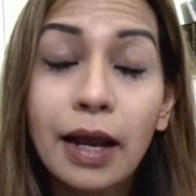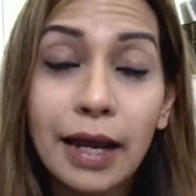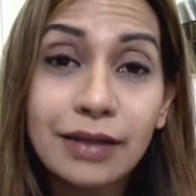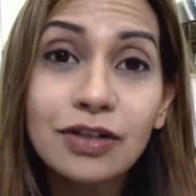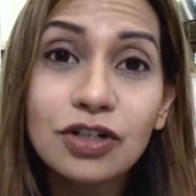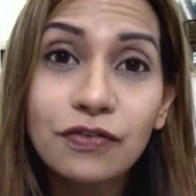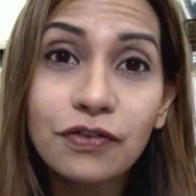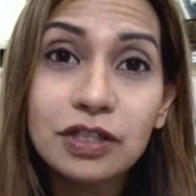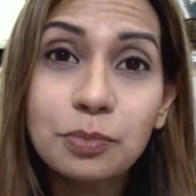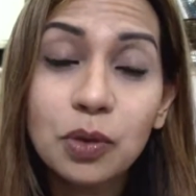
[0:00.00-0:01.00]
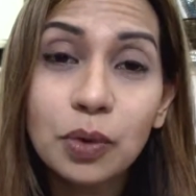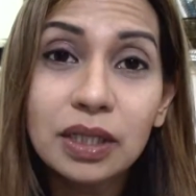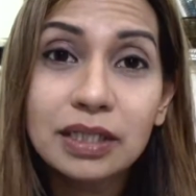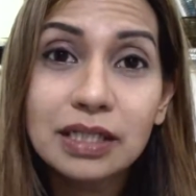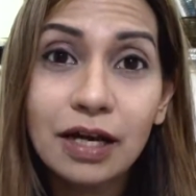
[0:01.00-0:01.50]
And the difference between
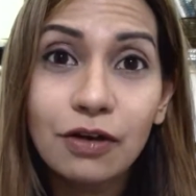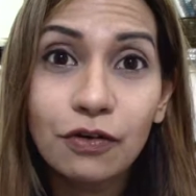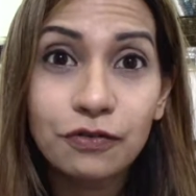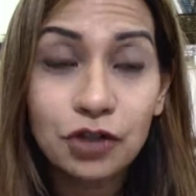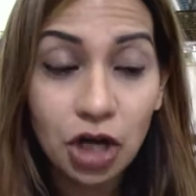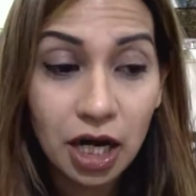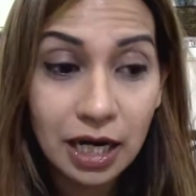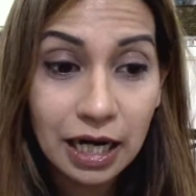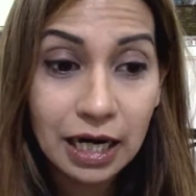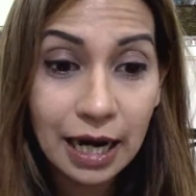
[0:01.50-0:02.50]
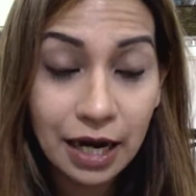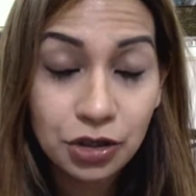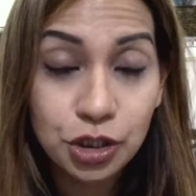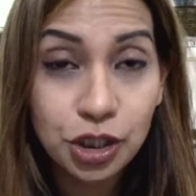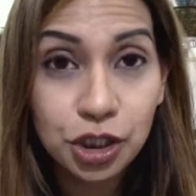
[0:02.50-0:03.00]
this style of training and
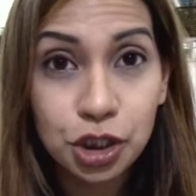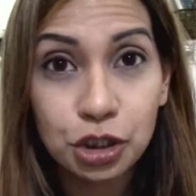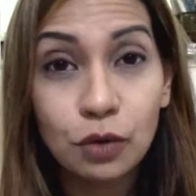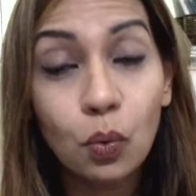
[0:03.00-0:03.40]
traditional